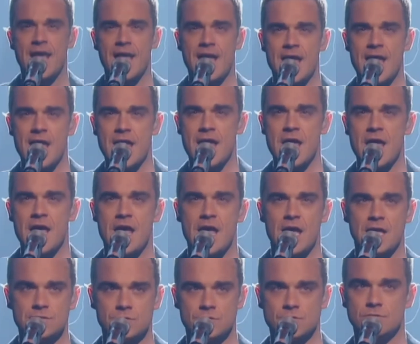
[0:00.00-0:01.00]
dive into the
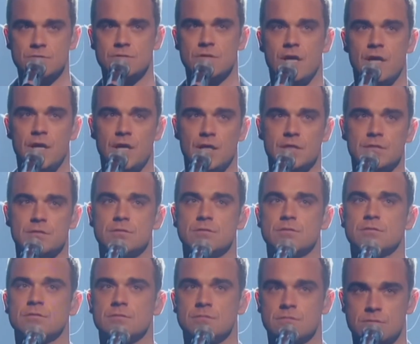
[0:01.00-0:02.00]
life of Robbie
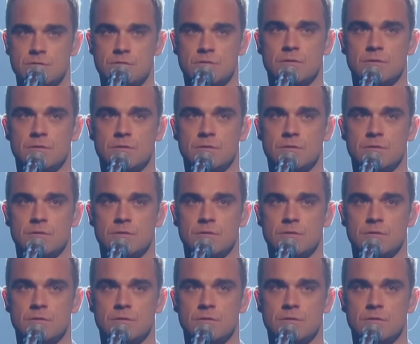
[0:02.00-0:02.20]
Williams,